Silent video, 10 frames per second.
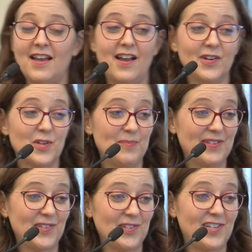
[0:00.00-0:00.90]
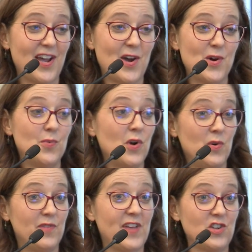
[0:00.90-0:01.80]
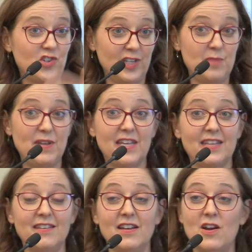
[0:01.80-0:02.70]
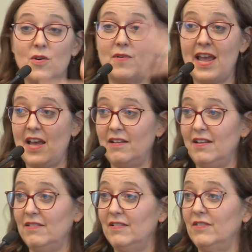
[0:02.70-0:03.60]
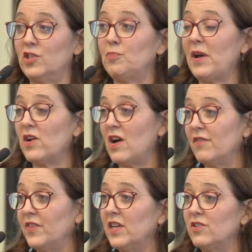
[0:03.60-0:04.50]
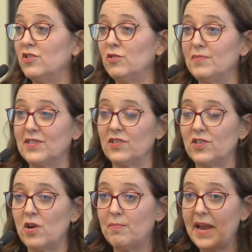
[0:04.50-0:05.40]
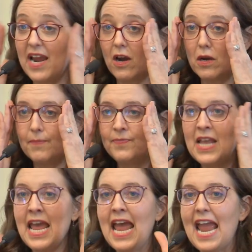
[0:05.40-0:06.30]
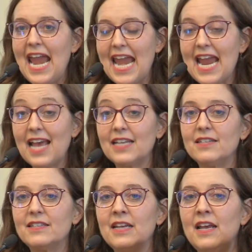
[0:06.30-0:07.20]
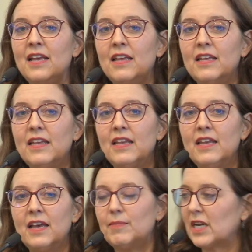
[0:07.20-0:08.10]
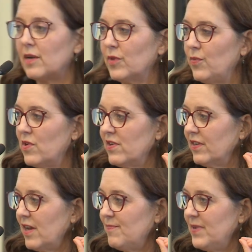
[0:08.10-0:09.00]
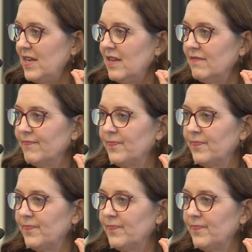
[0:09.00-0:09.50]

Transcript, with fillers: Uncle Mistletoe, who eventually, you know, had spun off into Mistletoe Bear, and at Montgomery Ward and Company,